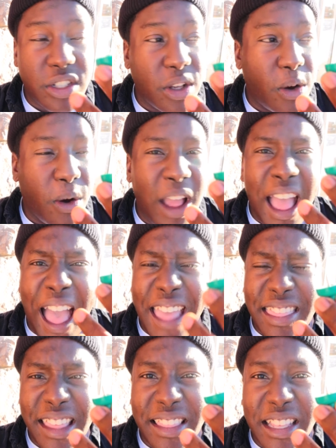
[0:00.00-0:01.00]
So
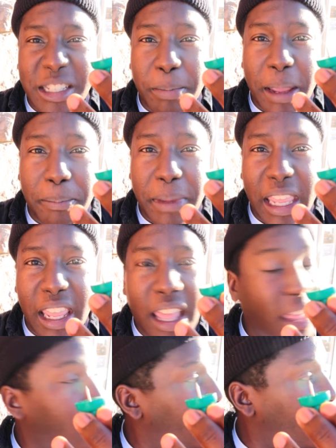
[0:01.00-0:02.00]
I think this might be
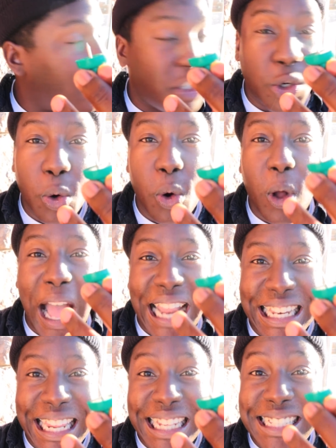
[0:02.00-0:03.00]
the tool
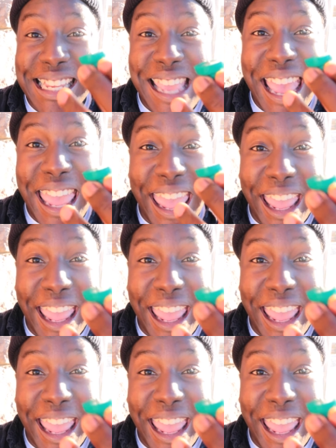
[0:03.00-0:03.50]
I need to get